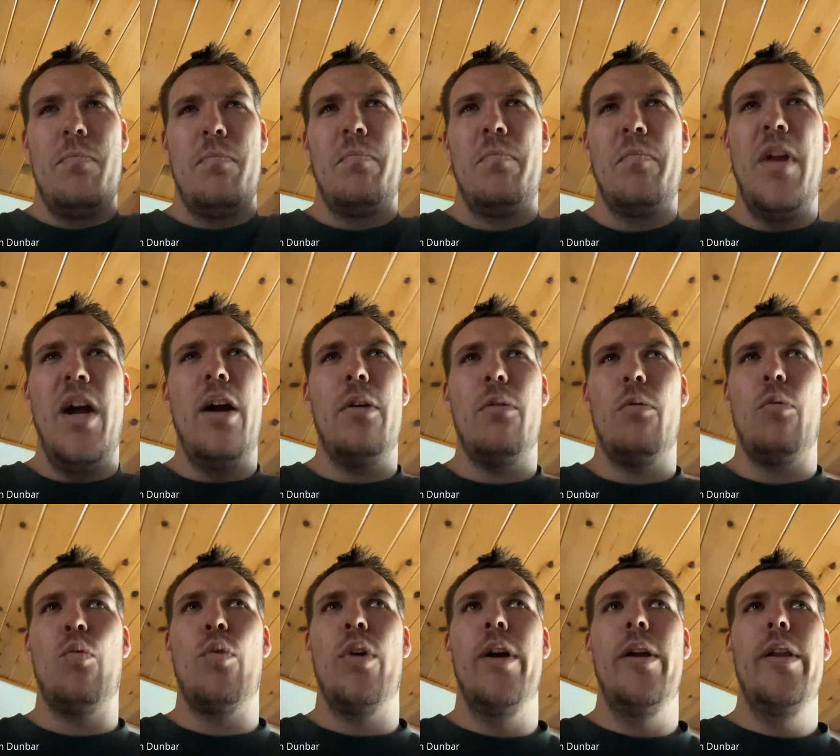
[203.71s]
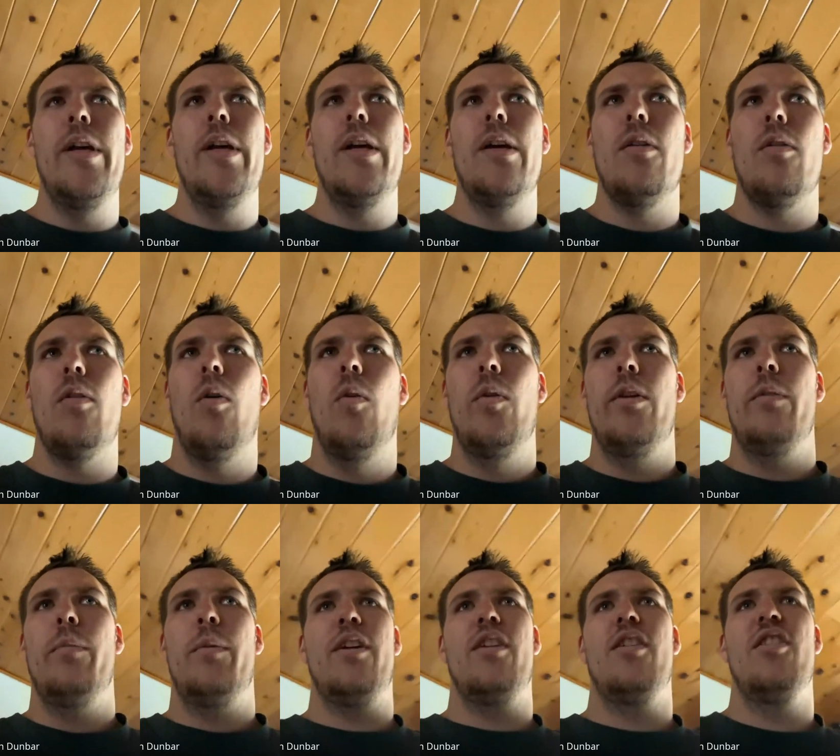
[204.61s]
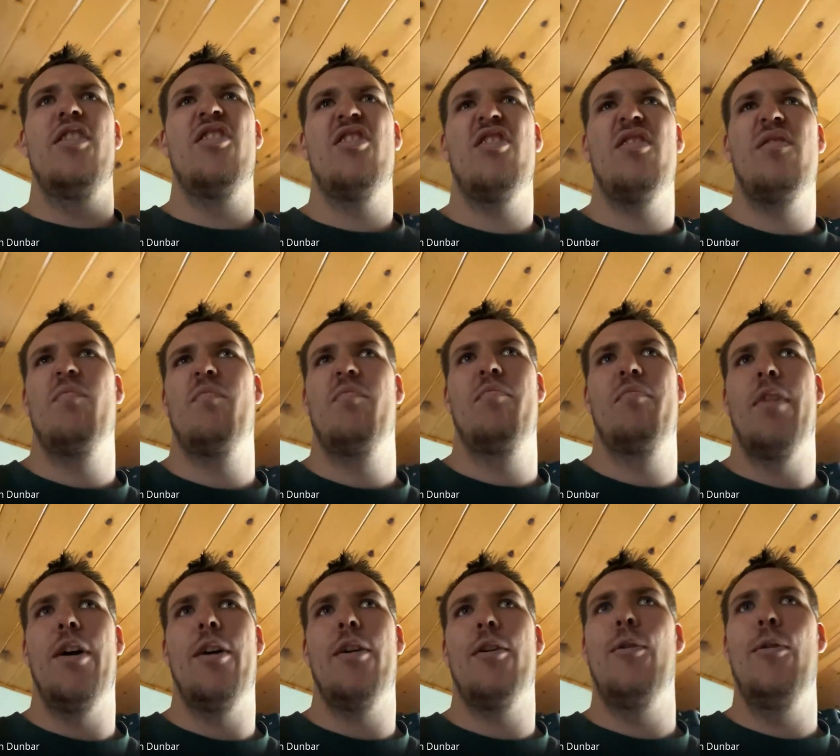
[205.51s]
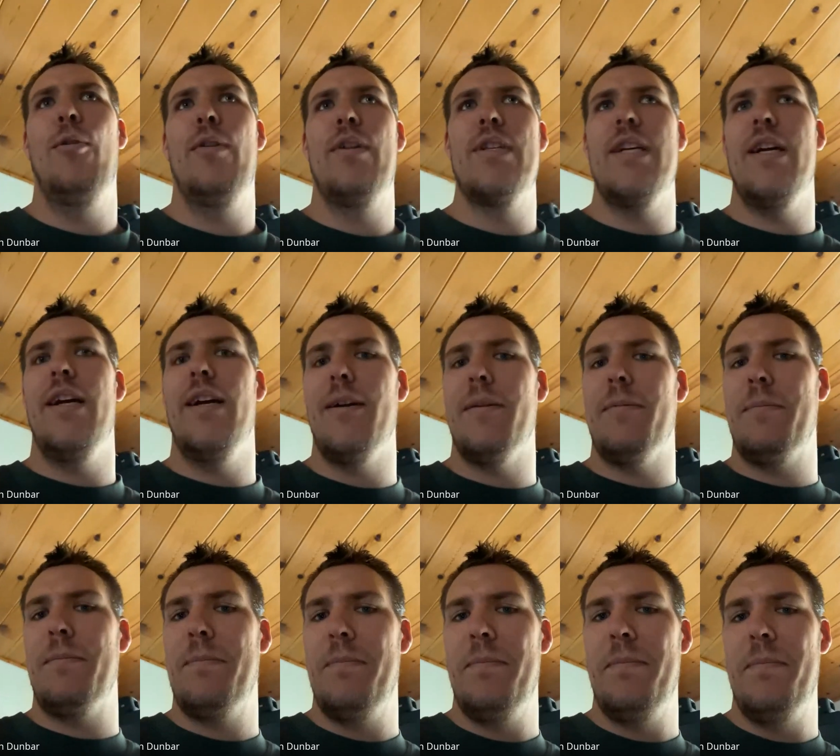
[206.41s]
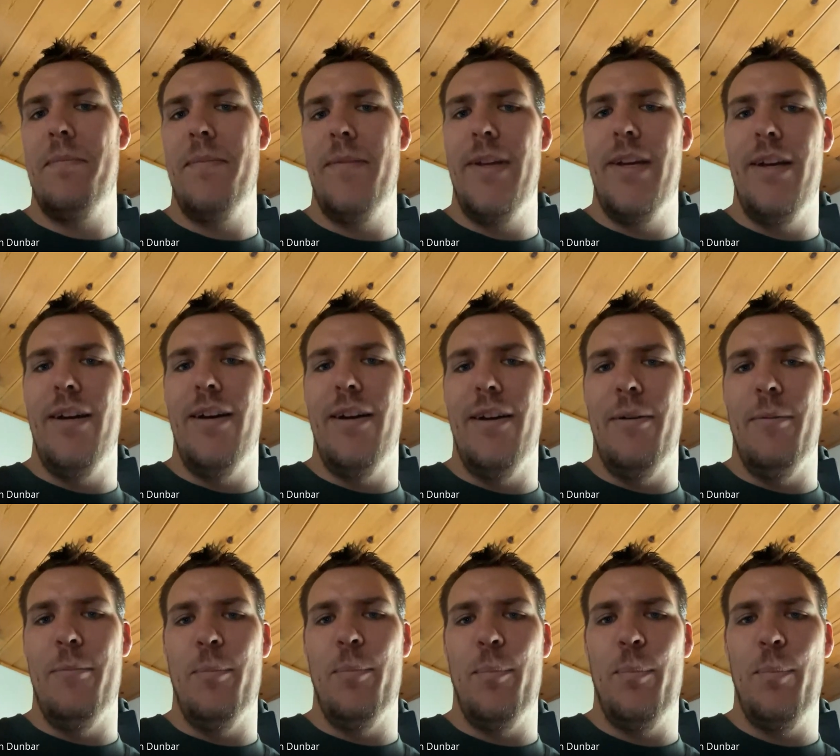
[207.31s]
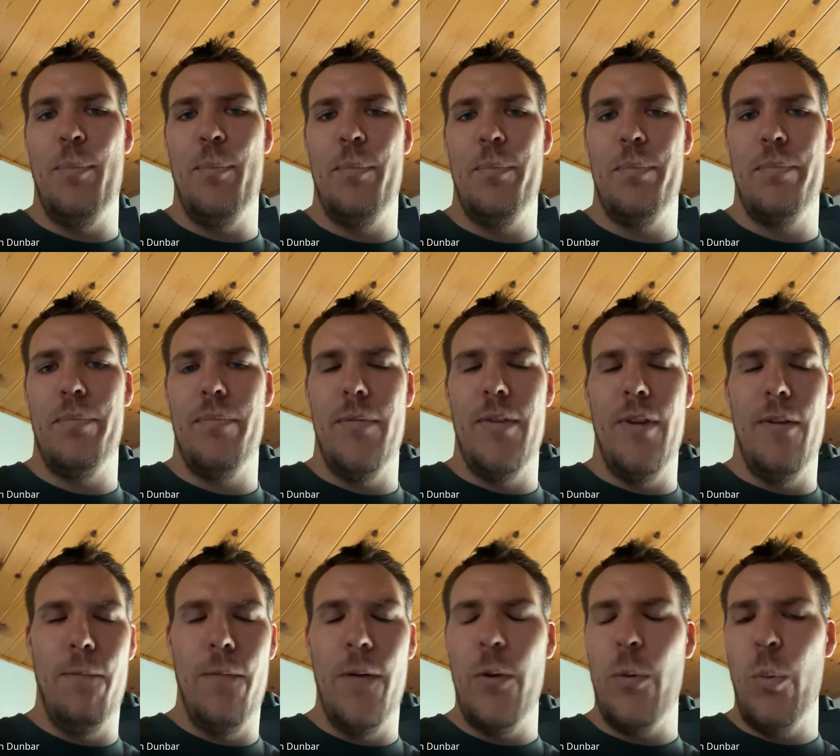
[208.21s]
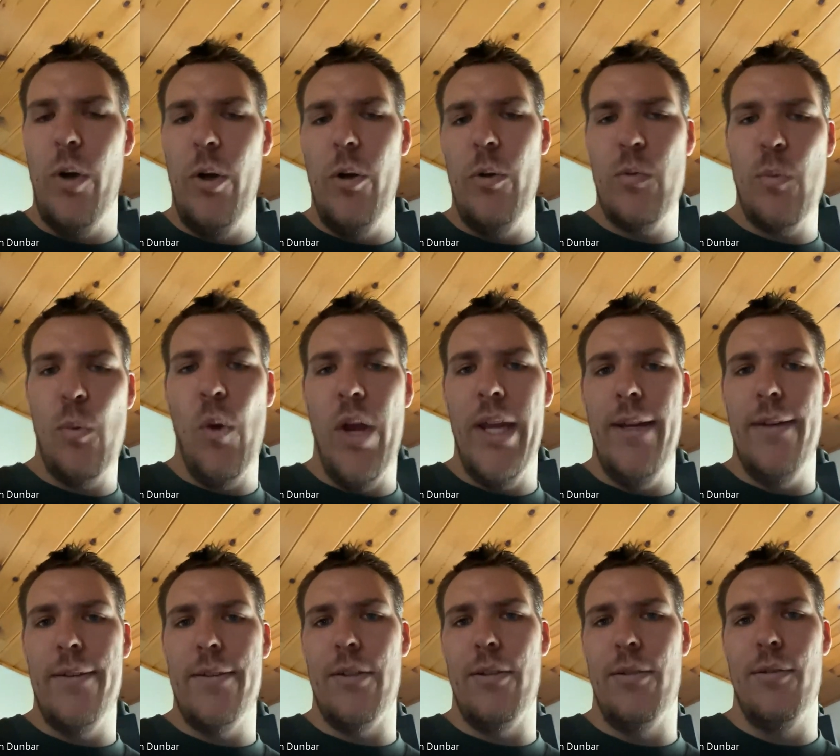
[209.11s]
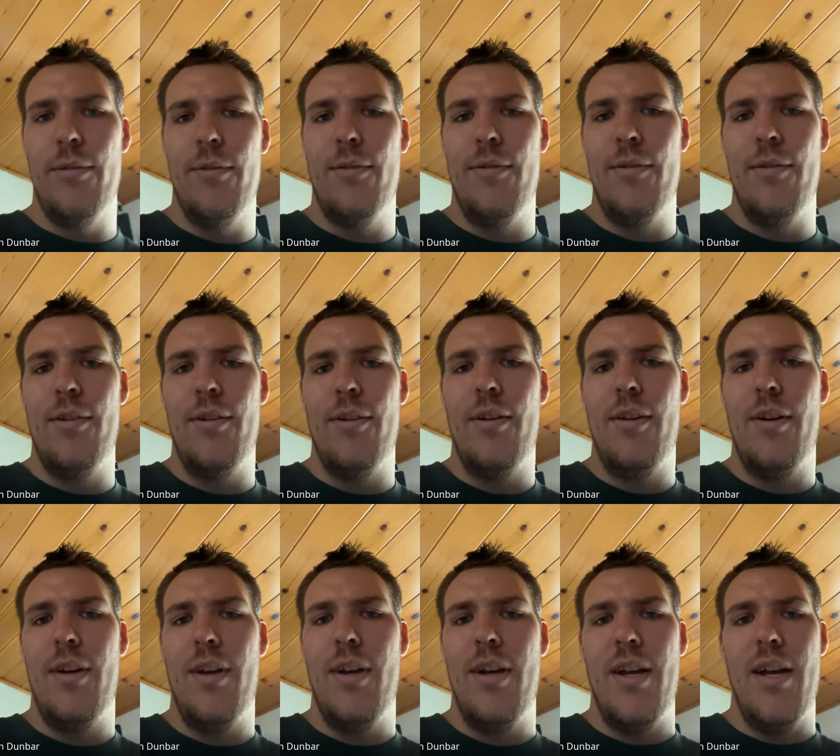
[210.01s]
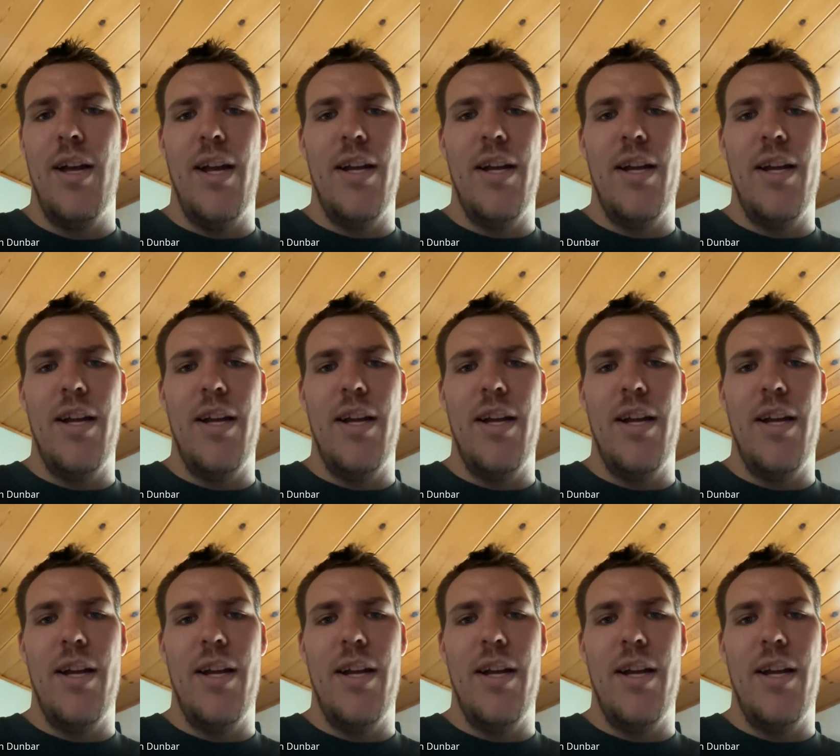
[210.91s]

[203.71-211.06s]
Not really, only because our whole entire um, fifth wheel is white, and